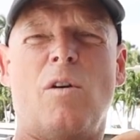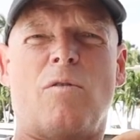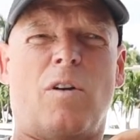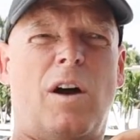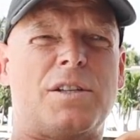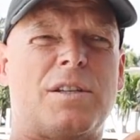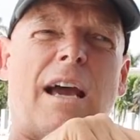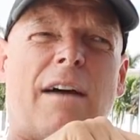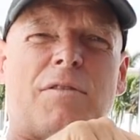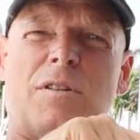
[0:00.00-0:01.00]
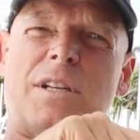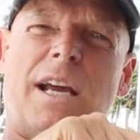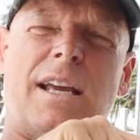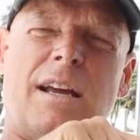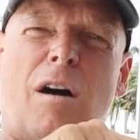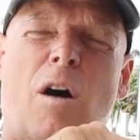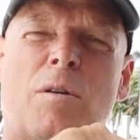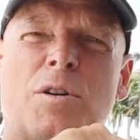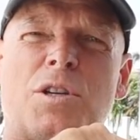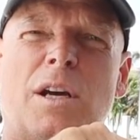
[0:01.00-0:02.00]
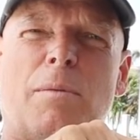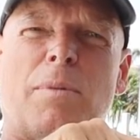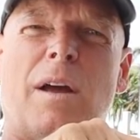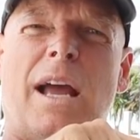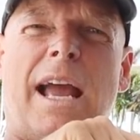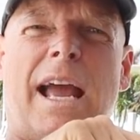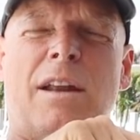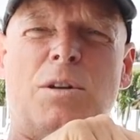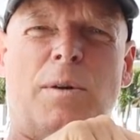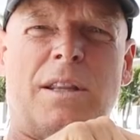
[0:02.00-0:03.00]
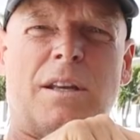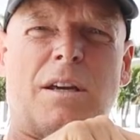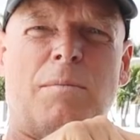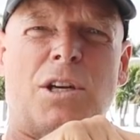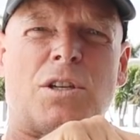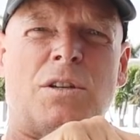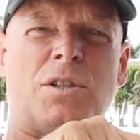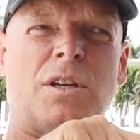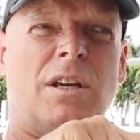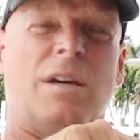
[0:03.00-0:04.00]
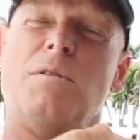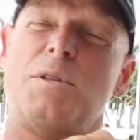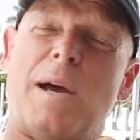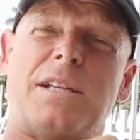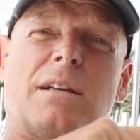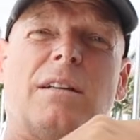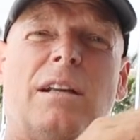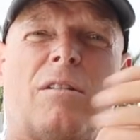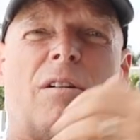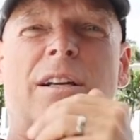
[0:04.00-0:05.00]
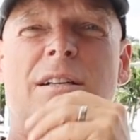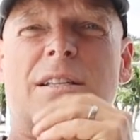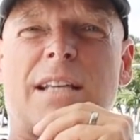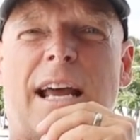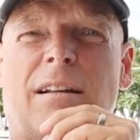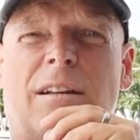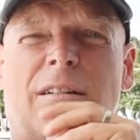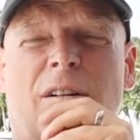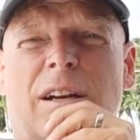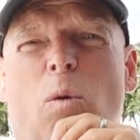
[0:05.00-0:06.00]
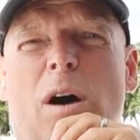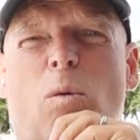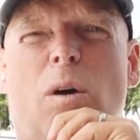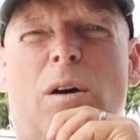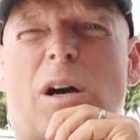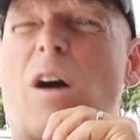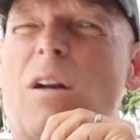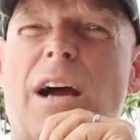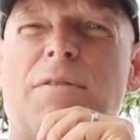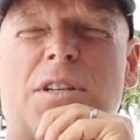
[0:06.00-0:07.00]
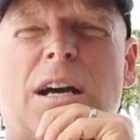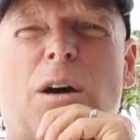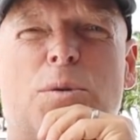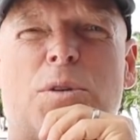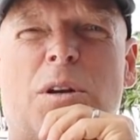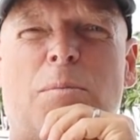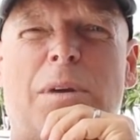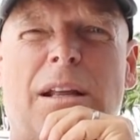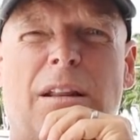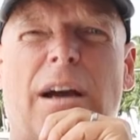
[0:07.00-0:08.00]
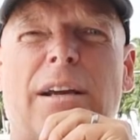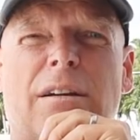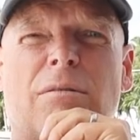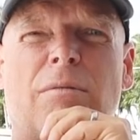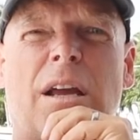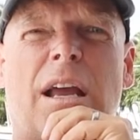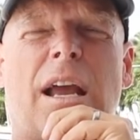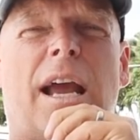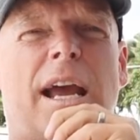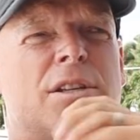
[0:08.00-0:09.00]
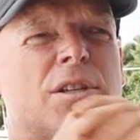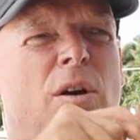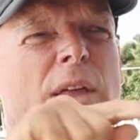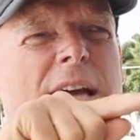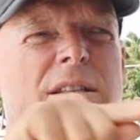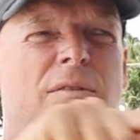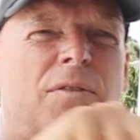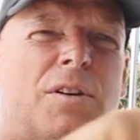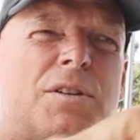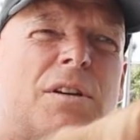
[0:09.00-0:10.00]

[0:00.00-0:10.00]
For us, after taking ownership and doing the commissions, it was basically learning to sail and learning what our lifestyle was going to be like. And so that's the first